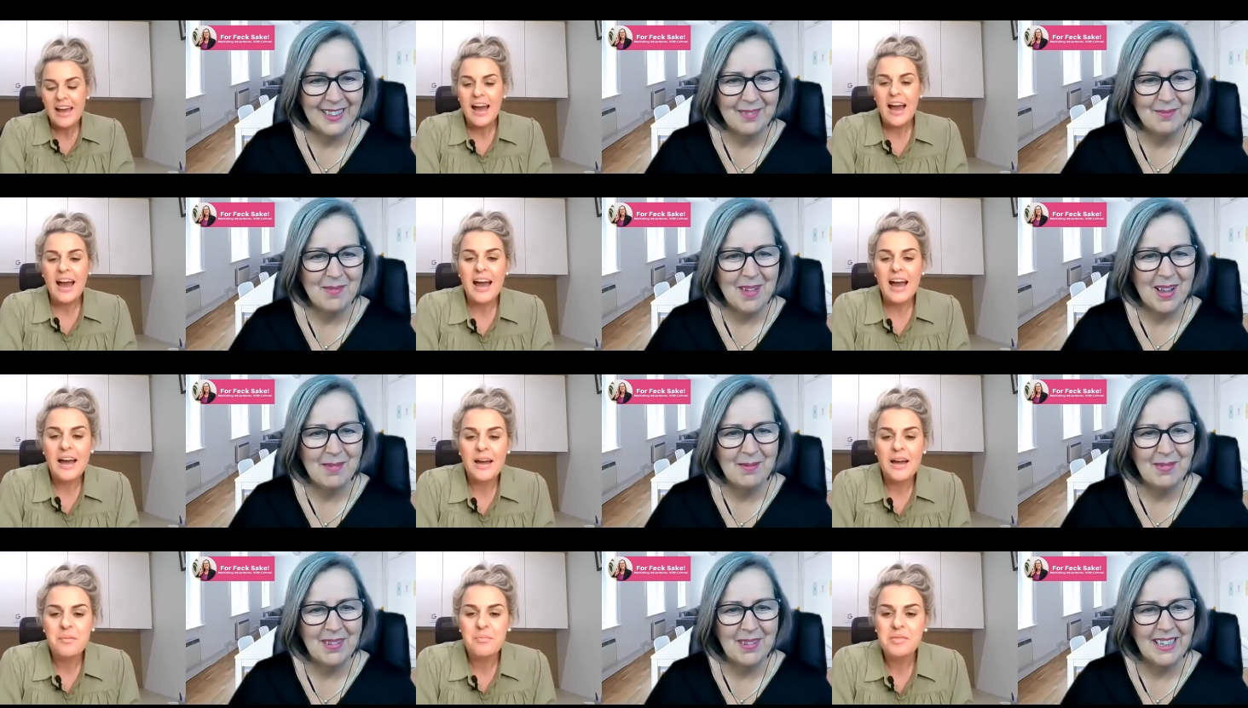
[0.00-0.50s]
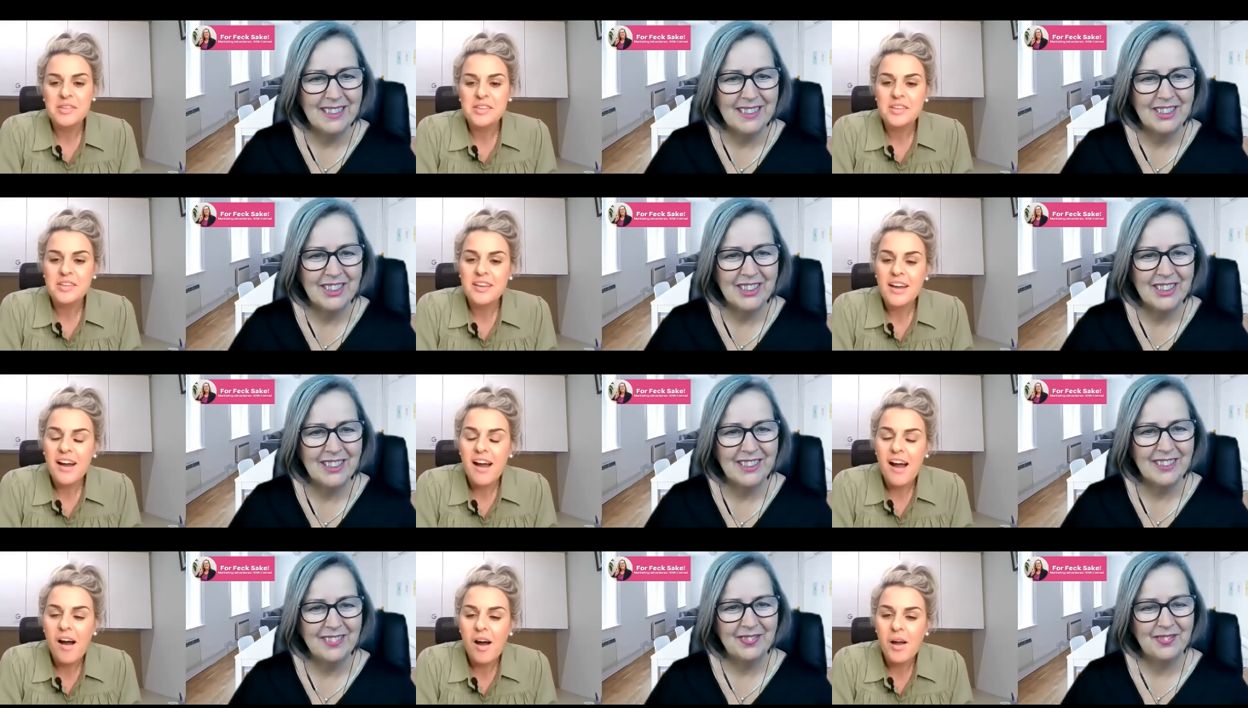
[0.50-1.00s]
Speaker 1: Um, My so
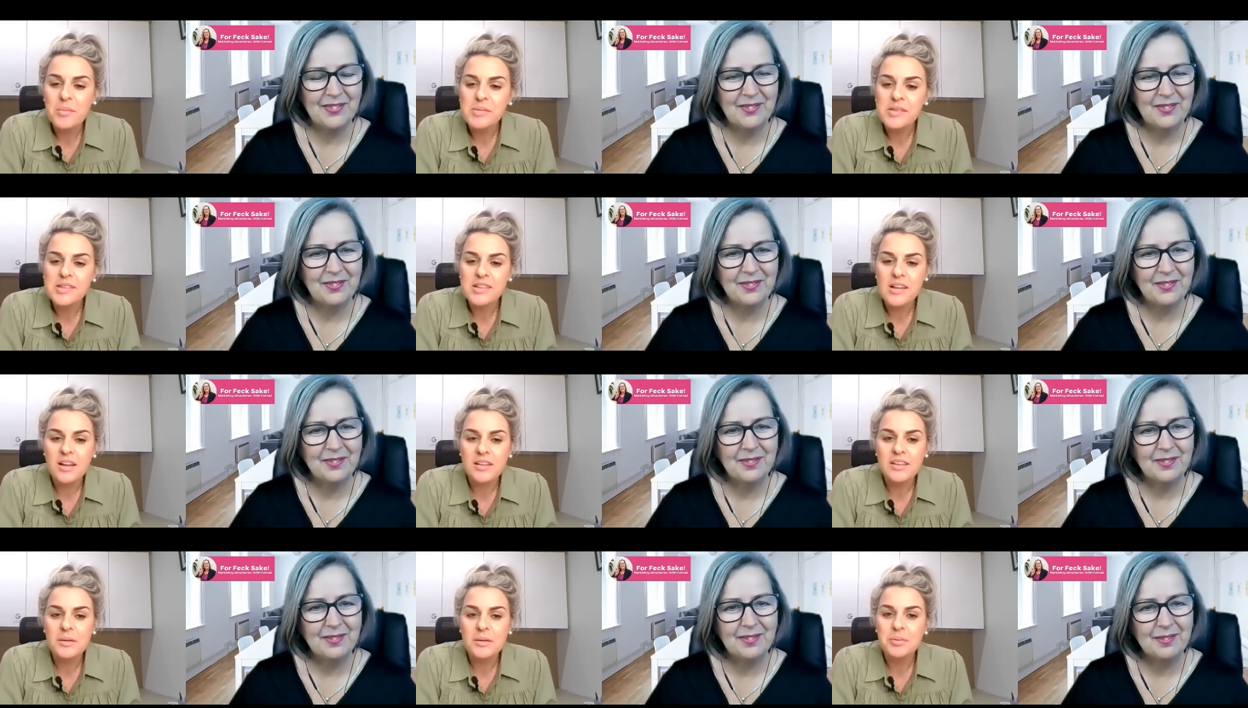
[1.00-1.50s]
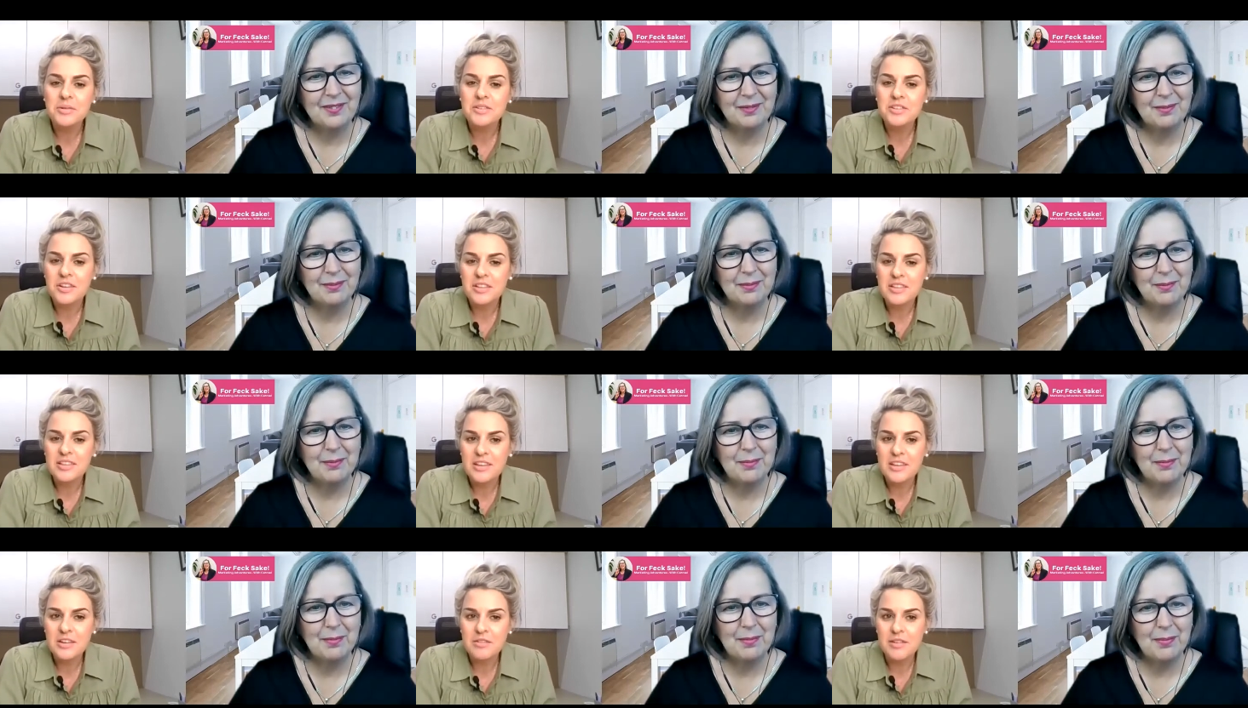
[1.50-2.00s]
pleasure. yeah, I'm Sonia
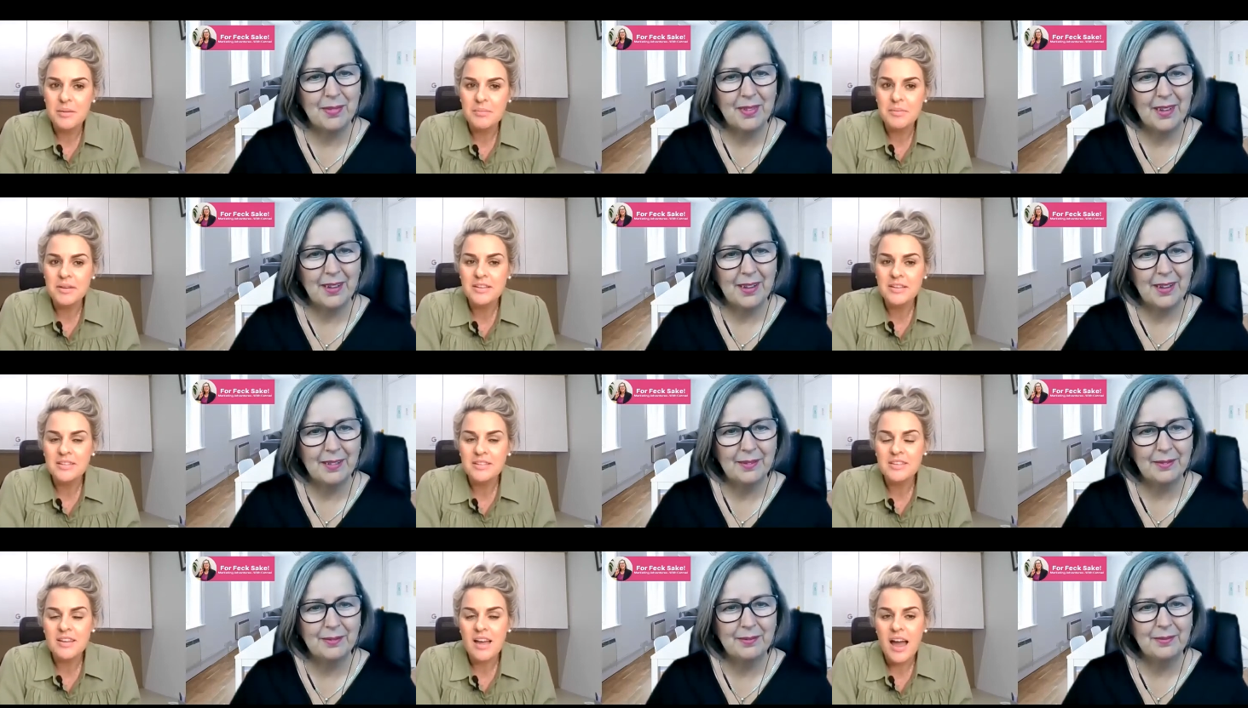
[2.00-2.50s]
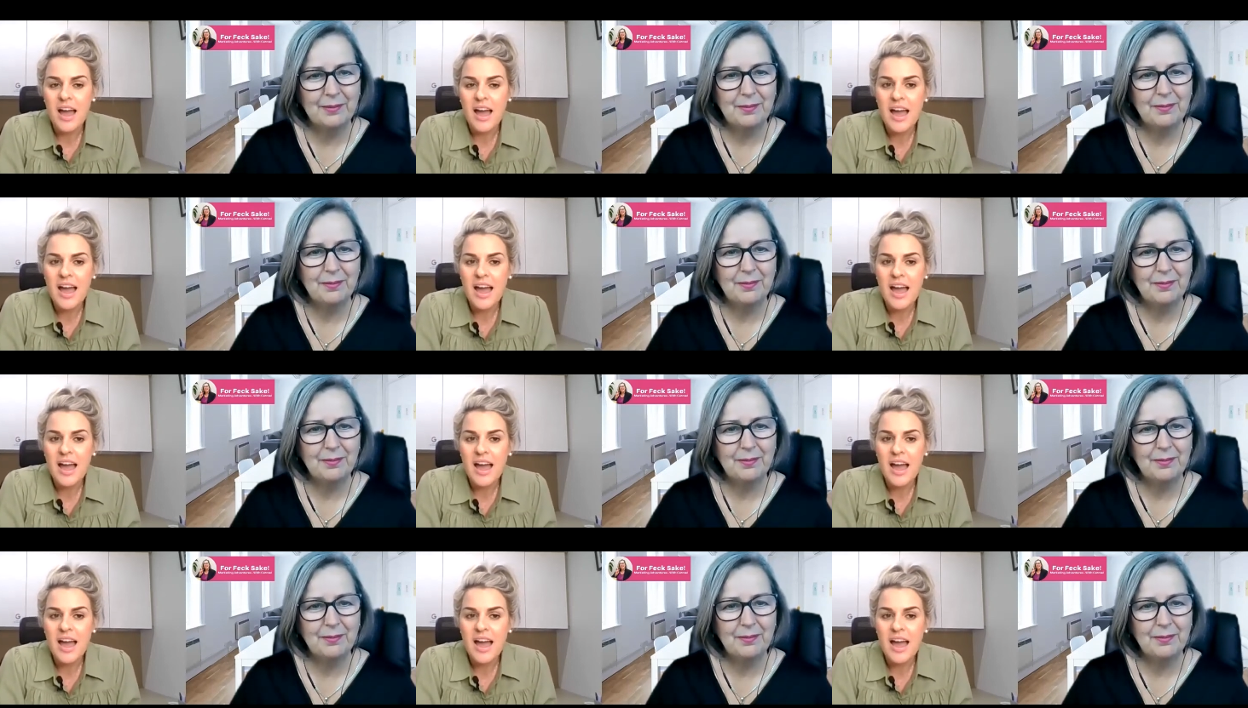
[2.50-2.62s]
Pototzki Raymond,